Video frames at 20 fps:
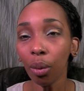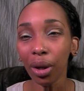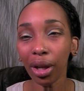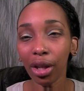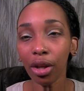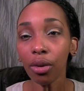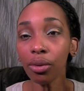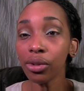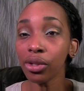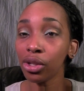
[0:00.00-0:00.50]
want
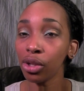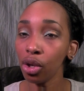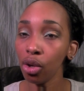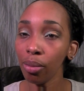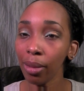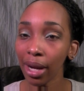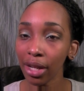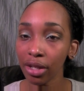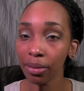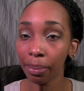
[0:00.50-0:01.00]
to use too
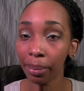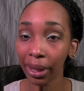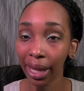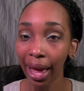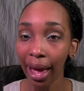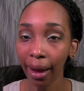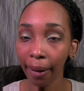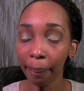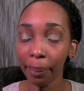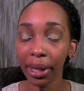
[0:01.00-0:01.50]
much
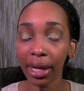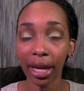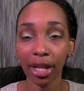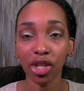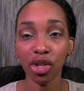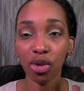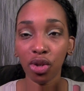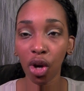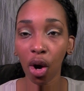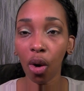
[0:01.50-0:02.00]
black
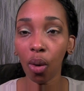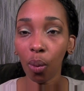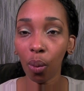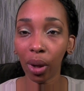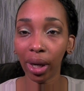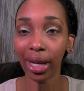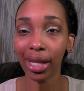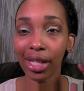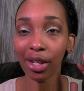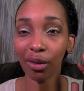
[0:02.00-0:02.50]
because you don't
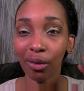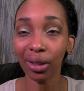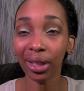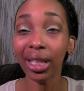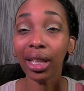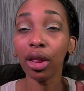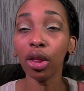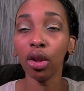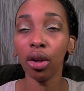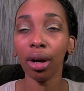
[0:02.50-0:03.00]
want it to
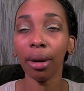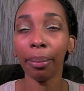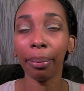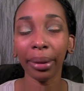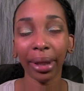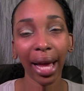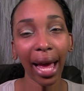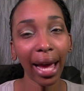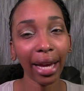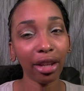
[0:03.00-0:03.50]
really look
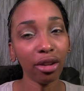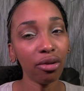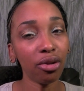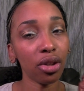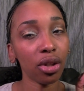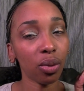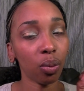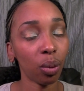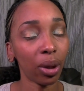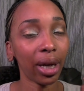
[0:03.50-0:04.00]
black. You
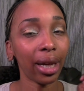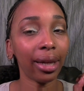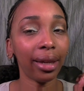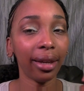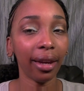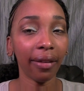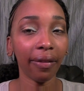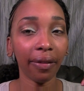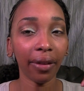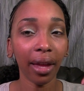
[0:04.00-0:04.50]
just want to
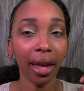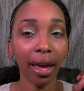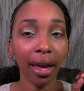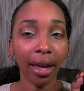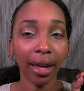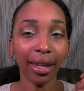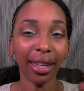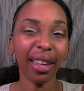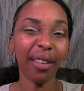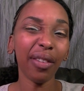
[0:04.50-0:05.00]

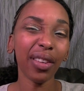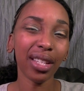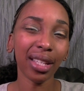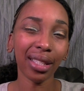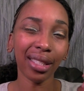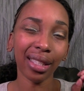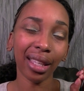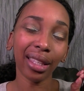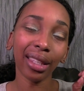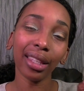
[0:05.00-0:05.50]
give it
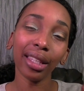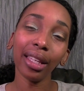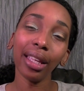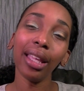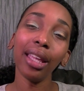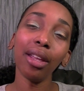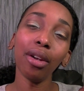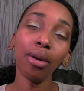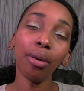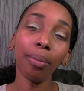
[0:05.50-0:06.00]
just a
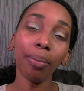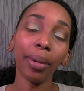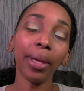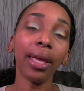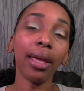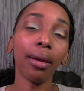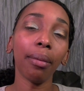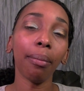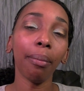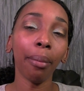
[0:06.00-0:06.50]
little
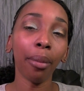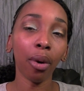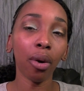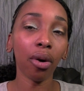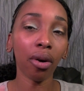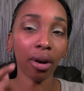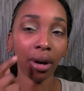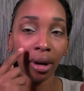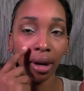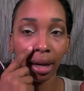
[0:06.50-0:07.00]
bit
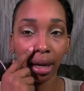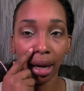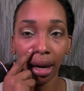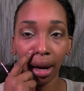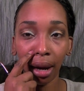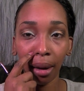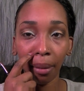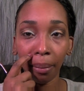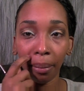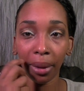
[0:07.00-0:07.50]
more
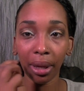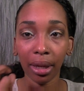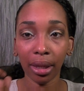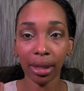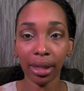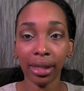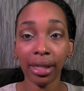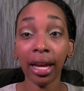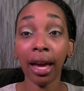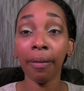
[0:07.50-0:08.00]

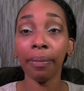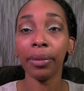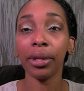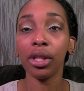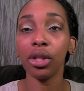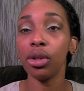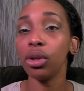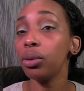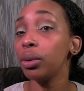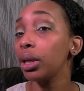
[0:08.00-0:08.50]

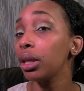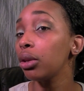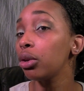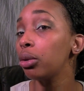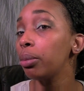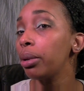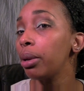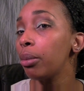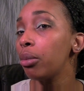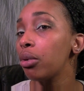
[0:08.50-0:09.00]
depth to it, a
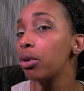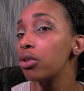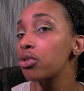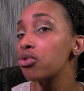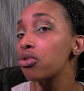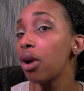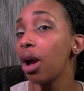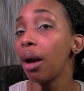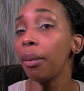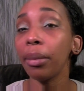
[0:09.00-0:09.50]
little bit more
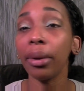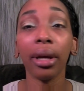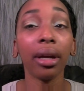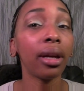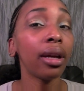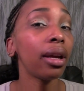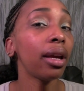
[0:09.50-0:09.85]
drama,